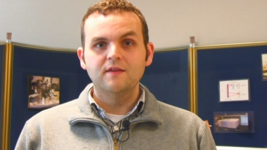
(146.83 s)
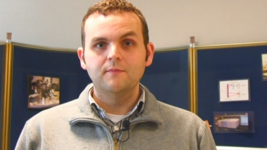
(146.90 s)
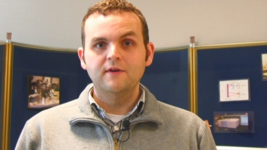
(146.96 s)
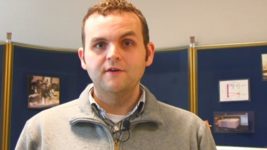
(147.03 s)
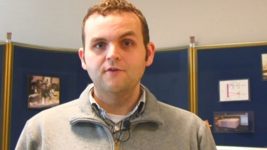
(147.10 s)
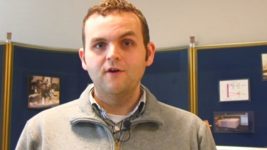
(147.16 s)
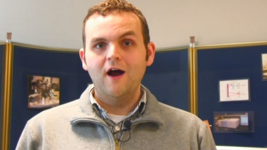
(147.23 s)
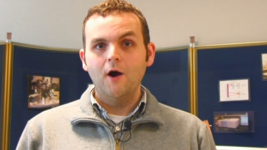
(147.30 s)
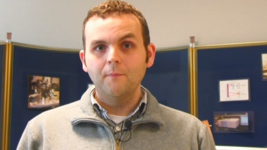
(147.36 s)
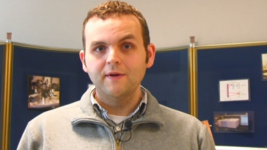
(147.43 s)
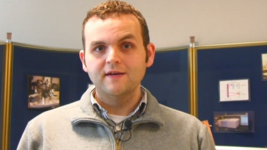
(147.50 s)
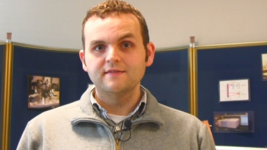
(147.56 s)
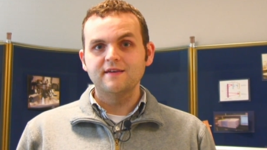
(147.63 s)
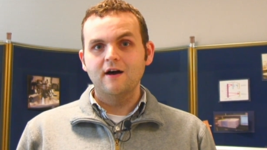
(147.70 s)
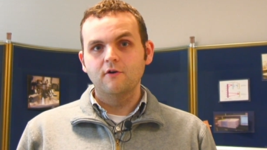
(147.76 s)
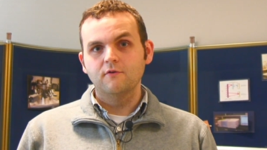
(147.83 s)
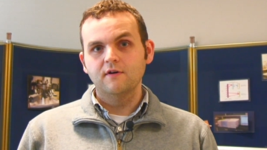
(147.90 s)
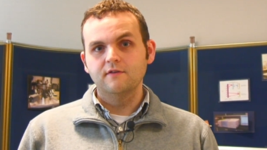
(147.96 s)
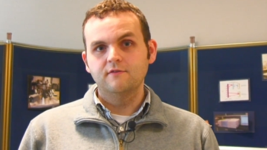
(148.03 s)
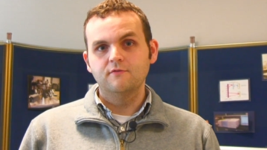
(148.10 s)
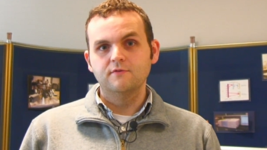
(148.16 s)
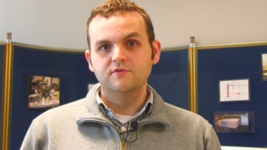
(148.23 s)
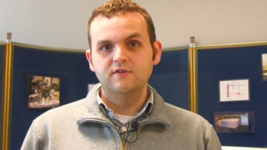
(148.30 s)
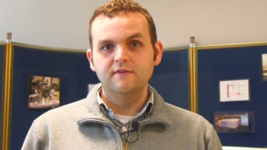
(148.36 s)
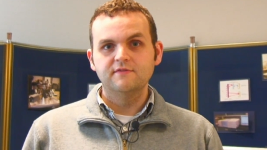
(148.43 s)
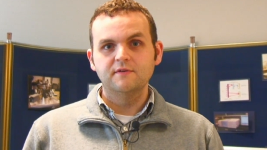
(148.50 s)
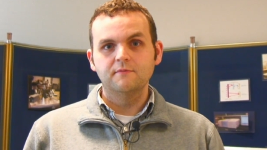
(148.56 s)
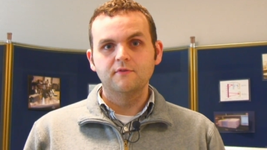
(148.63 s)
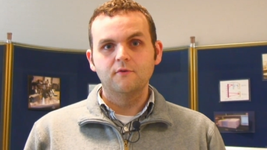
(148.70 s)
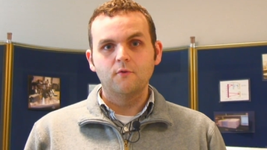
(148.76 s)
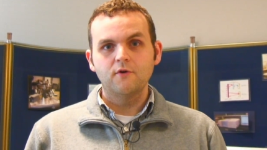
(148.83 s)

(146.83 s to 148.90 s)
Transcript: them here helping us out to achieve some of the